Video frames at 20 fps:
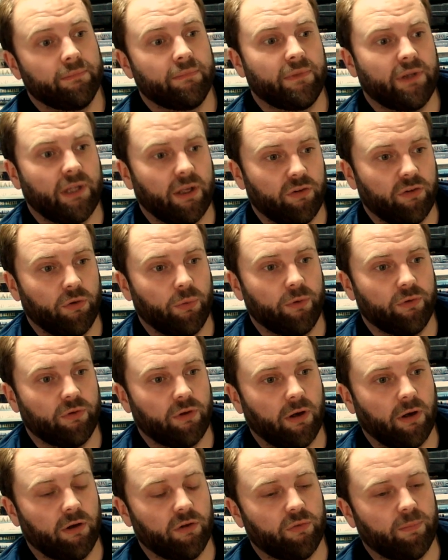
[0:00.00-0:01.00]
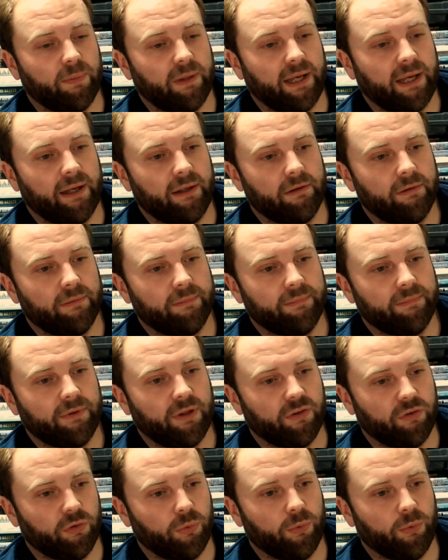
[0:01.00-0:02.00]
Doesn't always go as planned,
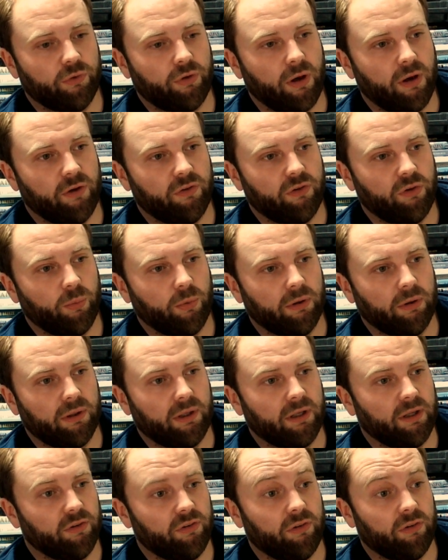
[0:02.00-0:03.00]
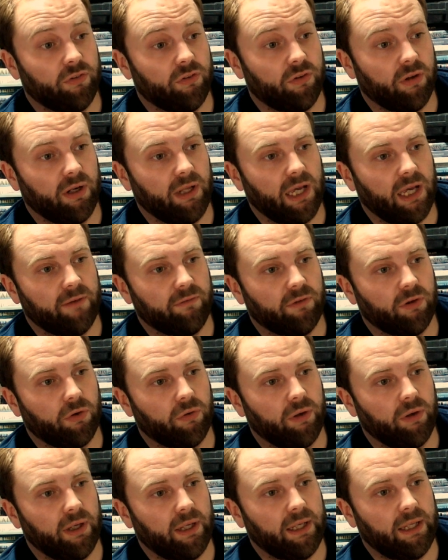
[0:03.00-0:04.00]
doesn't always go as he wants, doesn't suddenly have the
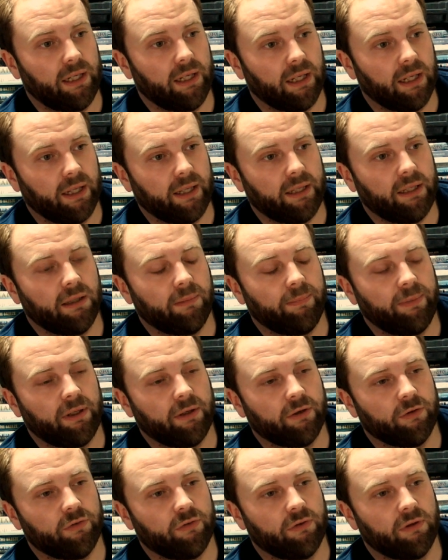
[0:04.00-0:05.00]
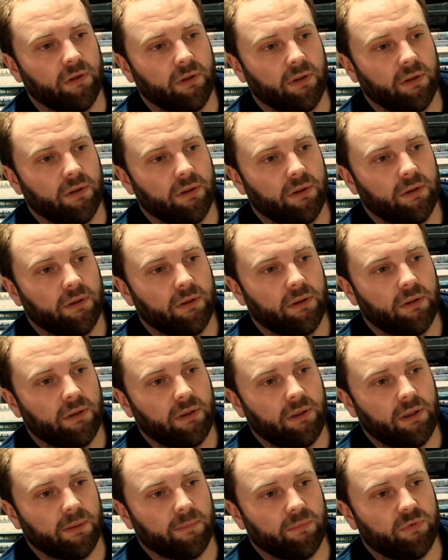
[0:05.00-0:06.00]
career he'd like because
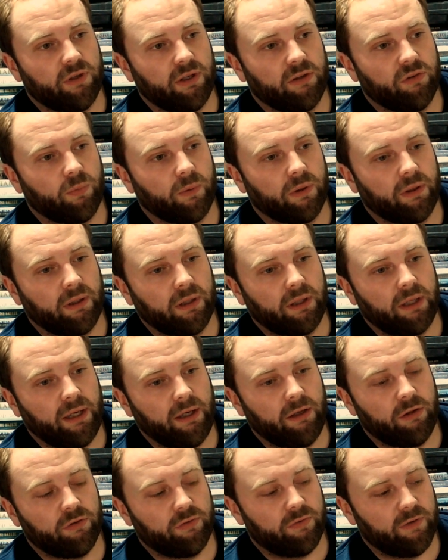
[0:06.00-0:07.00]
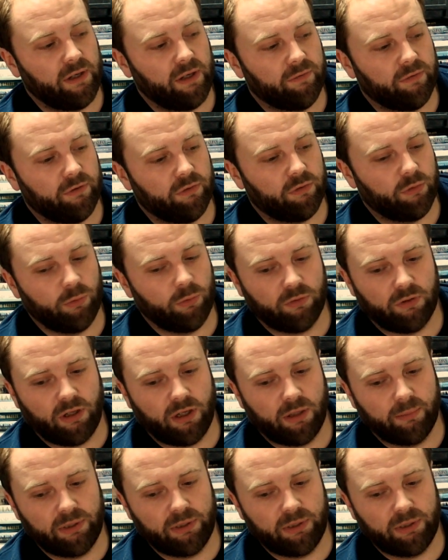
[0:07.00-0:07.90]
he upsets one of the king's favourites, who's an army